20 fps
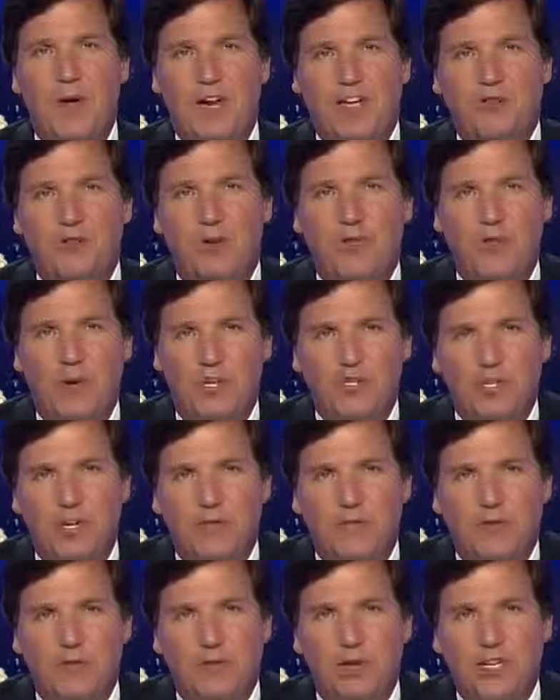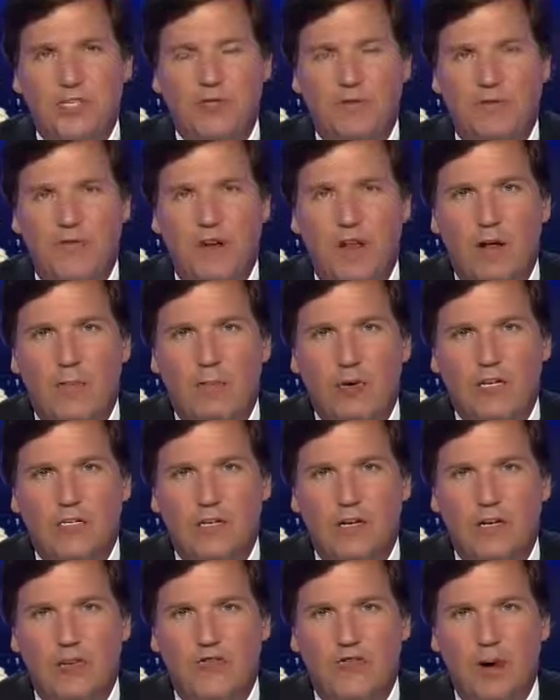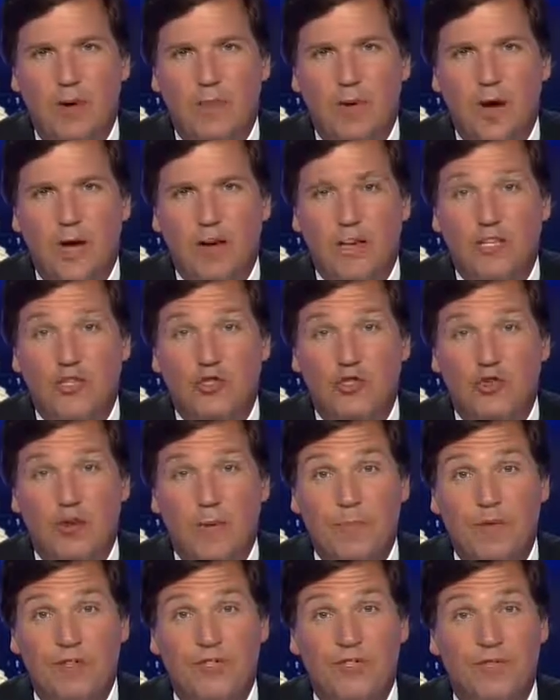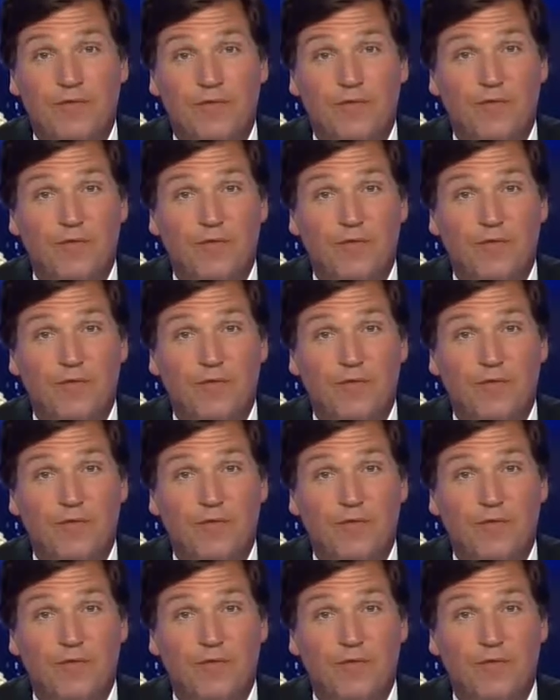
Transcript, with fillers: specter of Russian infiltration followed President Trump on his trip to